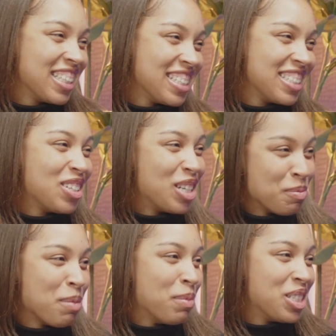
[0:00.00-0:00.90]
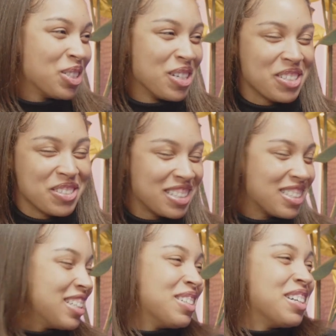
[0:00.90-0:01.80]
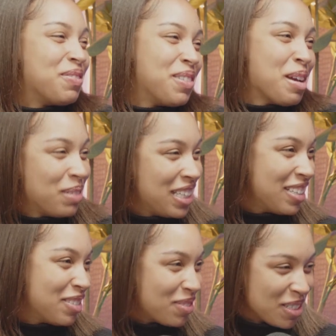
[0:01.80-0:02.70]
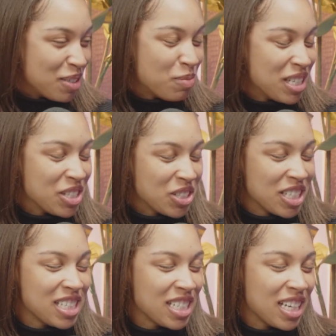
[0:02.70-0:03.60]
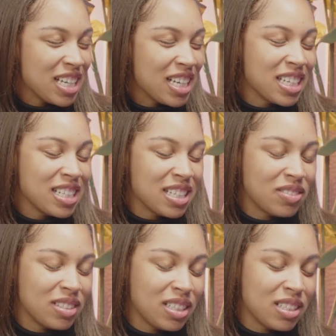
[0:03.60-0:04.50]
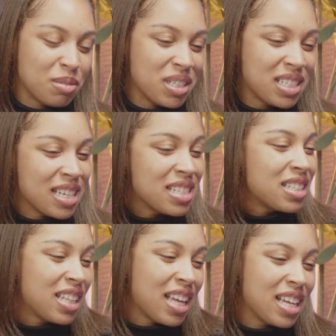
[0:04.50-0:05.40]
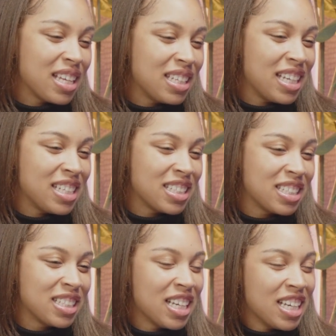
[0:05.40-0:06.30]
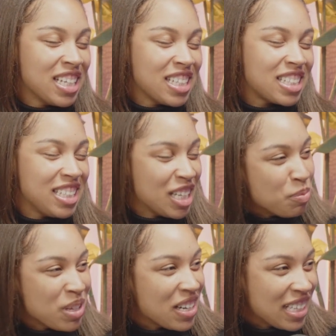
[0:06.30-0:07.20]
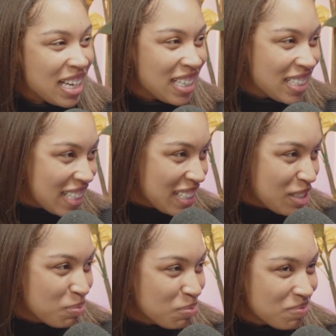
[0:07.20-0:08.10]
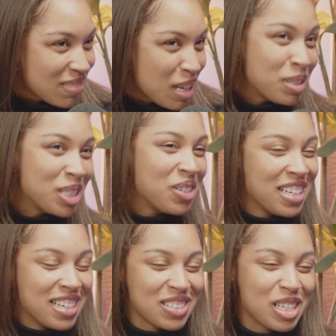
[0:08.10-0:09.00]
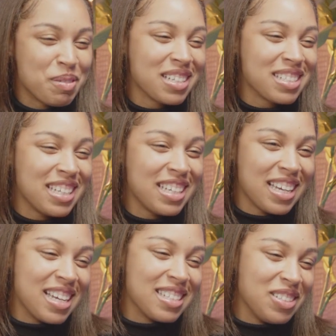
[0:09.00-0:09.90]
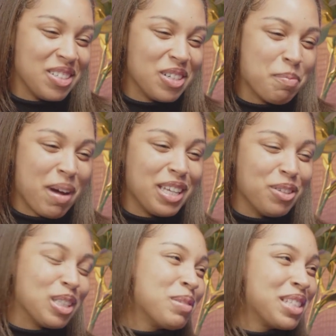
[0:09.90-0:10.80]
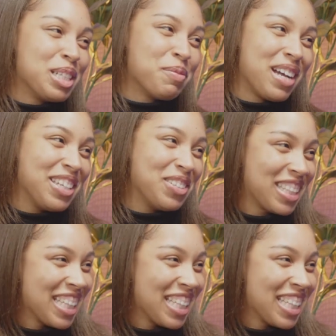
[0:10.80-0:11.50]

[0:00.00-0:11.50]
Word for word: his daughter my mentor. So just a, a family of, of mentors, and I, I can definitely um, attest to that. Daisha, she helped me out a lot. Um, I'm still young, so I'm not gonna say uh, you know in my youth. I'm still in my youth,